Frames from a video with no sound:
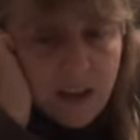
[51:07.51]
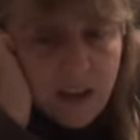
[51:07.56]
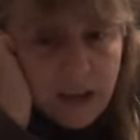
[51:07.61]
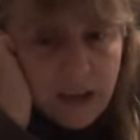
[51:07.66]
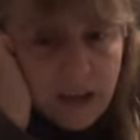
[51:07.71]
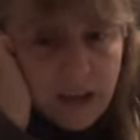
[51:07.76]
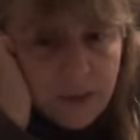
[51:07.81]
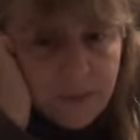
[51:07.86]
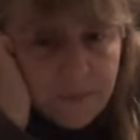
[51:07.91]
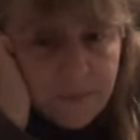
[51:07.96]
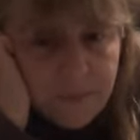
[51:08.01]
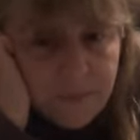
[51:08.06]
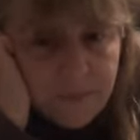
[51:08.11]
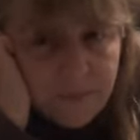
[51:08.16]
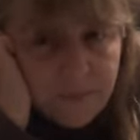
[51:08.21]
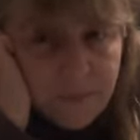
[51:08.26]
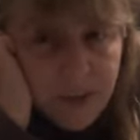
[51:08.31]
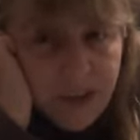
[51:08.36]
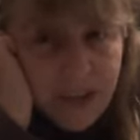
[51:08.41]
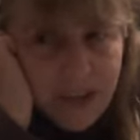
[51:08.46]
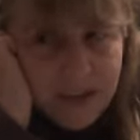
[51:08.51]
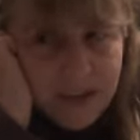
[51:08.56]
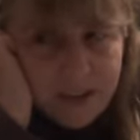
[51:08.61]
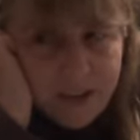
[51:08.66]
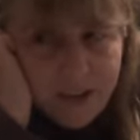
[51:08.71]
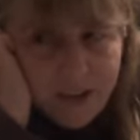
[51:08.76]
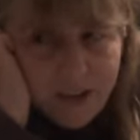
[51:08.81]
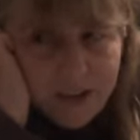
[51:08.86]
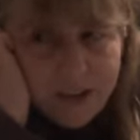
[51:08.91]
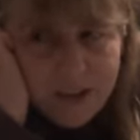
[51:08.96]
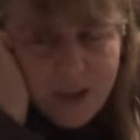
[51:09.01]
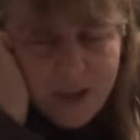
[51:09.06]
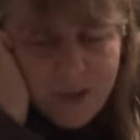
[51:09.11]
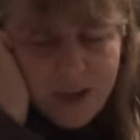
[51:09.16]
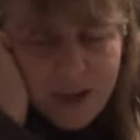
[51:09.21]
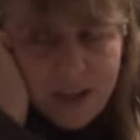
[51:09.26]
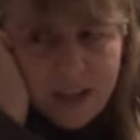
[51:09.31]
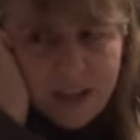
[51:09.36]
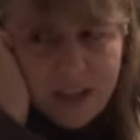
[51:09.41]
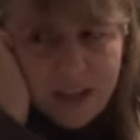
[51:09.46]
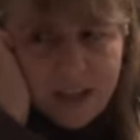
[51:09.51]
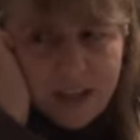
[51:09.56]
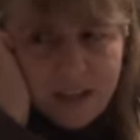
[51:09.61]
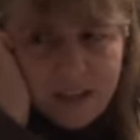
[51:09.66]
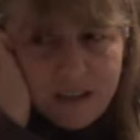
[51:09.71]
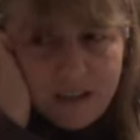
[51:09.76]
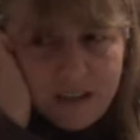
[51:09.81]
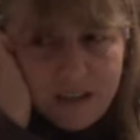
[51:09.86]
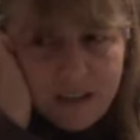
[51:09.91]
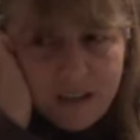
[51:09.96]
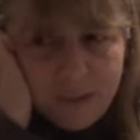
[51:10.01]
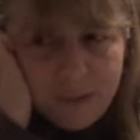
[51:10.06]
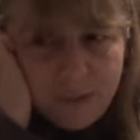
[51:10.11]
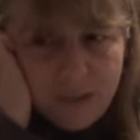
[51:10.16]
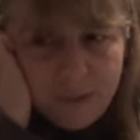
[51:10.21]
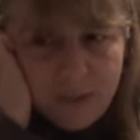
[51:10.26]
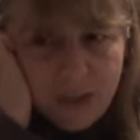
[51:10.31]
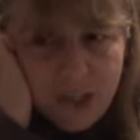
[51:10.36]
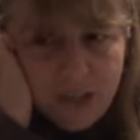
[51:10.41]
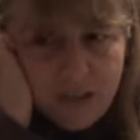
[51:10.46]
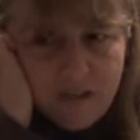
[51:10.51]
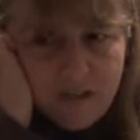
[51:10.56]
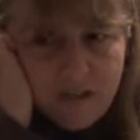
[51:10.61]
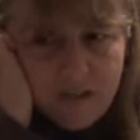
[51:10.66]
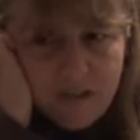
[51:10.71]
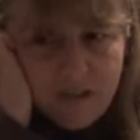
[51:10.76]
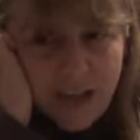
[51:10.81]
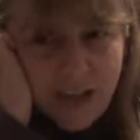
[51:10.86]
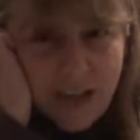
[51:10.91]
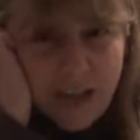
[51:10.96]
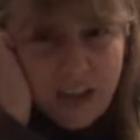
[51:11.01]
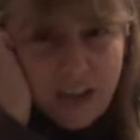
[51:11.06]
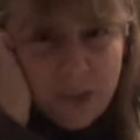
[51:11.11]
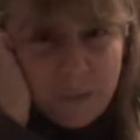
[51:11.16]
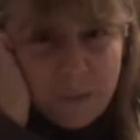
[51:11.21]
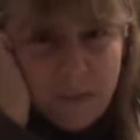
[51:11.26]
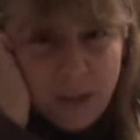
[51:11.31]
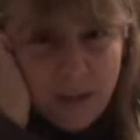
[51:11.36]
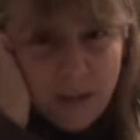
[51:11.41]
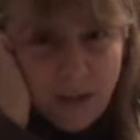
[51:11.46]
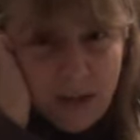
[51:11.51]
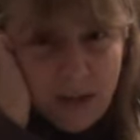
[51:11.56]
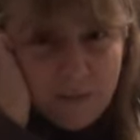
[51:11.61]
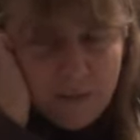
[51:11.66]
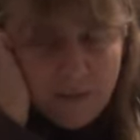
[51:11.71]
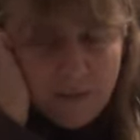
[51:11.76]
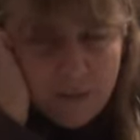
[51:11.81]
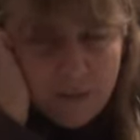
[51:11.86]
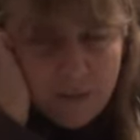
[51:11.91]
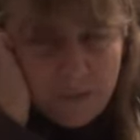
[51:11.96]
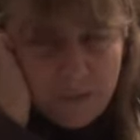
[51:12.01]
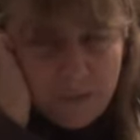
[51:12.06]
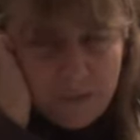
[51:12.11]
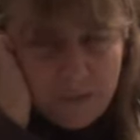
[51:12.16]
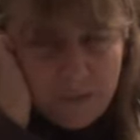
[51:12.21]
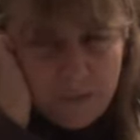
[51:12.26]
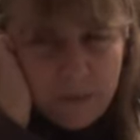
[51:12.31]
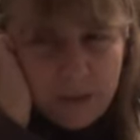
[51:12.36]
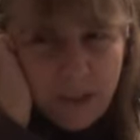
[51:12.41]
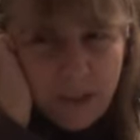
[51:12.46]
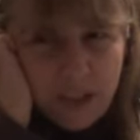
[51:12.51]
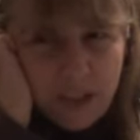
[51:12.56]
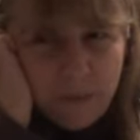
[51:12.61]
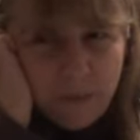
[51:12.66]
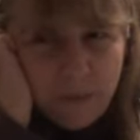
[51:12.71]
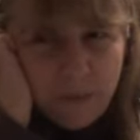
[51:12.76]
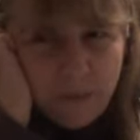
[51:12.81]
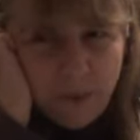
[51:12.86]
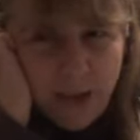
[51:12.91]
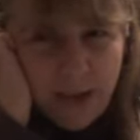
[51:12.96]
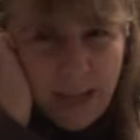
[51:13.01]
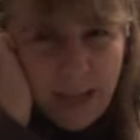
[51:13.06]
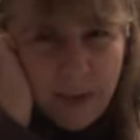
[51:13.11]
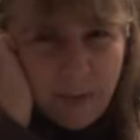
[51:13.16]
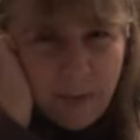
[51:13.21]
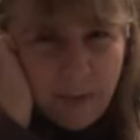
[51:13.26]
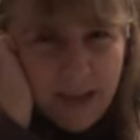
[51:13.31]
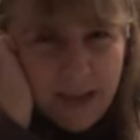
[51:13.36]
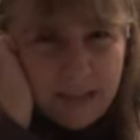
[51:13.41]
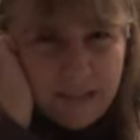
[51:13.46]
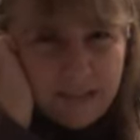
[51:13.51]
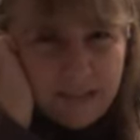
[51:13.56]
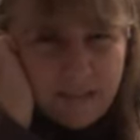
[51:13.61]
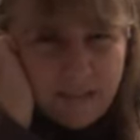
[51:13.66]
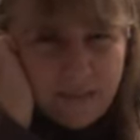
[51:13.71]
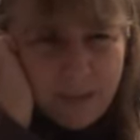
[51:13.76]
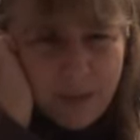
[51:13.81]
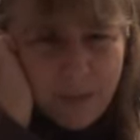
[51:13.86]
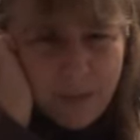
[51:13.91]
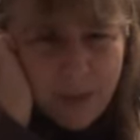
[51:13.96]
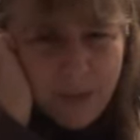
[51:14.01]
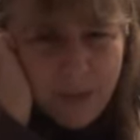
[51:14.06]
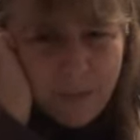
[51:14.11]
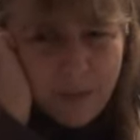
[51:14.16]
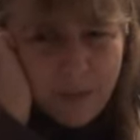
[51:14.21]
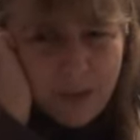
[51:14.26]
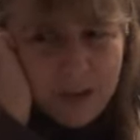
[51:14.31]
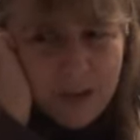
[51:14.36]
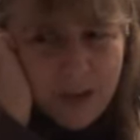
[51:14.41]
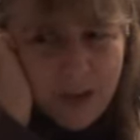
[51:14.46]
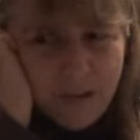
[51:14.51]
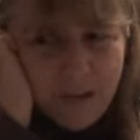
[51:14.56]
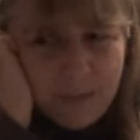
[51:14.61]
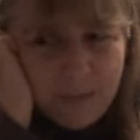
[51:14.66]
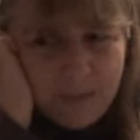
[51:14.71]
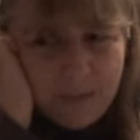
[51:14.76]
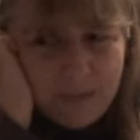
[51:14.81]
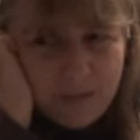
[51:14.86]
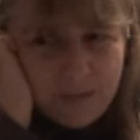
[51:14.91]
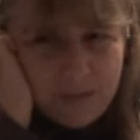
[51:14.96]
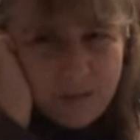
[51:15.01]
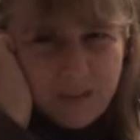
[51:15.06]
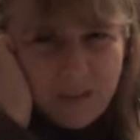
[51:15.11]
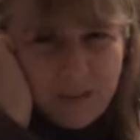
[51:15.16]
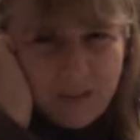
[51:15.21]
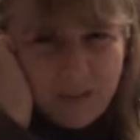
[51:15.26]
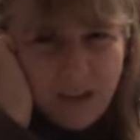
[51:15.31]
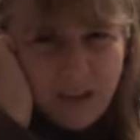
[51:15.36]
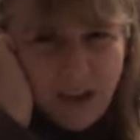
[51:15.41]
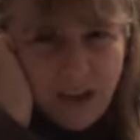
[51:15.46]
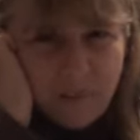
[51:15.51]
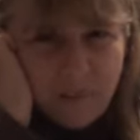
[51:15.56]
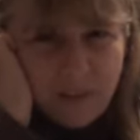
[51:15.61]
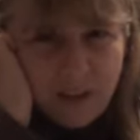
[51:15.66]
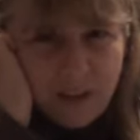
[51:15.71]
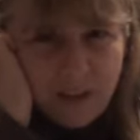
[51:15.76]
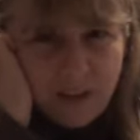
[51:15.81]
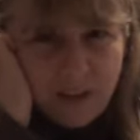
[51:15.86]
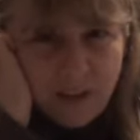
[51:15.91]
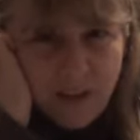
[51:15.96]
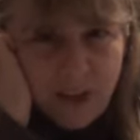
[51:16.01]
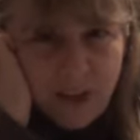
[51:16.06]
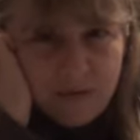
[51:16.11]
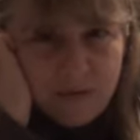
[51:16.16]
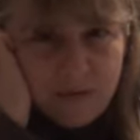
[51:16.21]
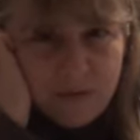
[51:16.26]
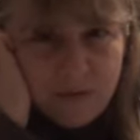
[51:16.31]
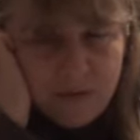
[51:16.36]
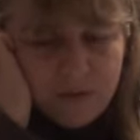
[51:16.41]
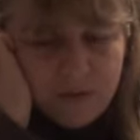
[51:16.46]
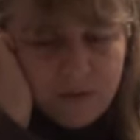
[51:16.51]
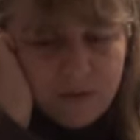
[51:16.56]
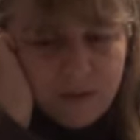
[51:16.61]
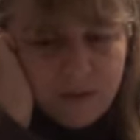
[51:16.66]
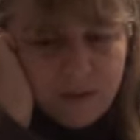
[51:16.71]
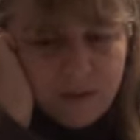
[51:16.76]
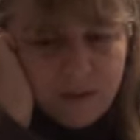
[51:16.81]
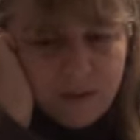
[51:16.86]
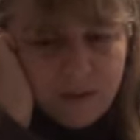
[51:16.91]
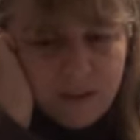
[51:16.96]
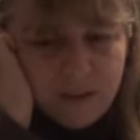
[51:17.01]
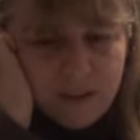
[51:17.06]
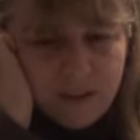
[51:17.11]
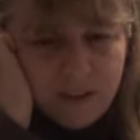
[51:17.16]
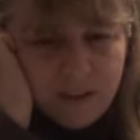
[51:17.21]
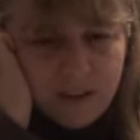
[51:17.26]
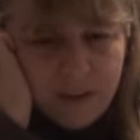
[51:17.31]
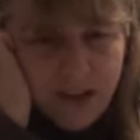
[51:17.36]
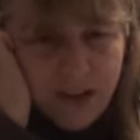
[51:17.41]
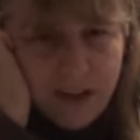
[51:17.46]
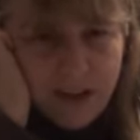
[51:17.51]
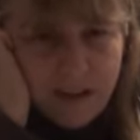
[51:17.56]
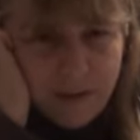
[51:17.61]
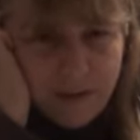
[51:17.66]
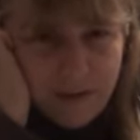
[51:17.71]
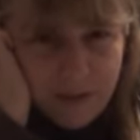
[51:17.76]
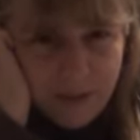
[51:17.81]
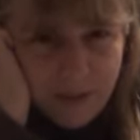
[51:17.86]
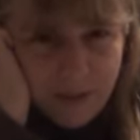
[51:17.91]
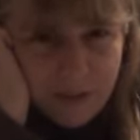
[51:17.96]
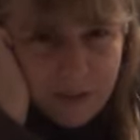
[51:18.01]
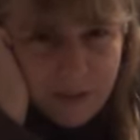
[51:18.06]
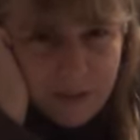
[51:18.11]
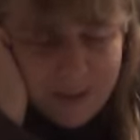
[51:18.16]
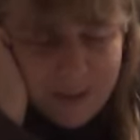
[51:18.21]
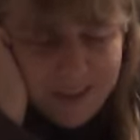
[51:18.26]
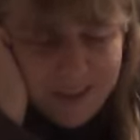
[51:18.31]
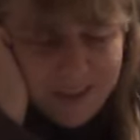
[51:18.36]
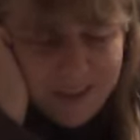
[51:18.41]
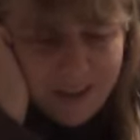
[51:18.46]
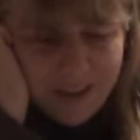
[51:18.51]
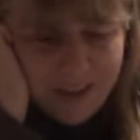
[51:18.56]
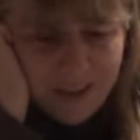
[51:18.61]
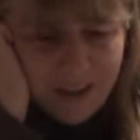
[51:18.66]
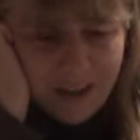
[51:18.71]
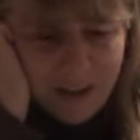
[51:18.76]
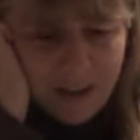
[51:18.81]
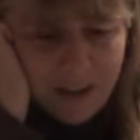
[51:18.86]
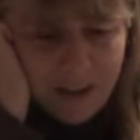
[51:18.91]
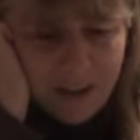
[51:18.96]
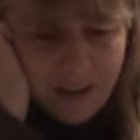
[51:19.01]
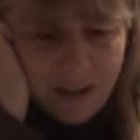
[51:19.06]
And also he believed that I should be grateful to him for getting my view numbers up. I'm not grateful for hater views, sorry.